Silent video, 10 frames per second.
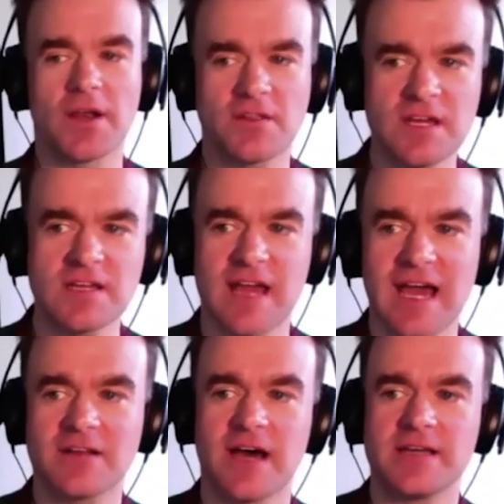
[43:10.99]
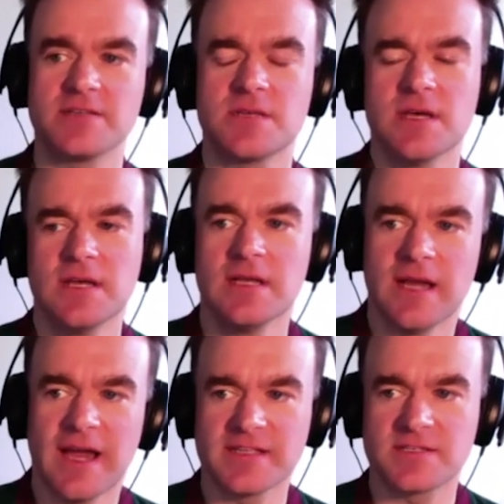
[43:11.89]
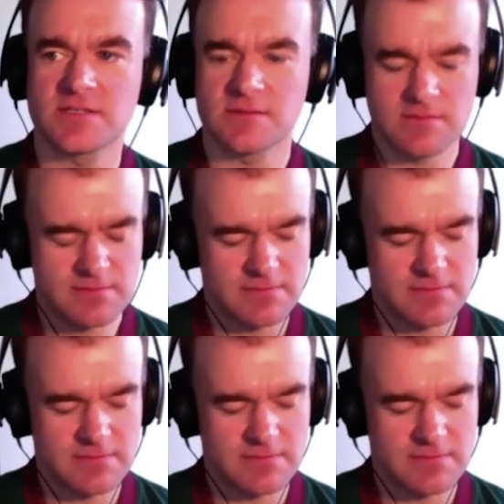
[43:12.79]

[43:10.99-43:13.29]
I think nowadays it's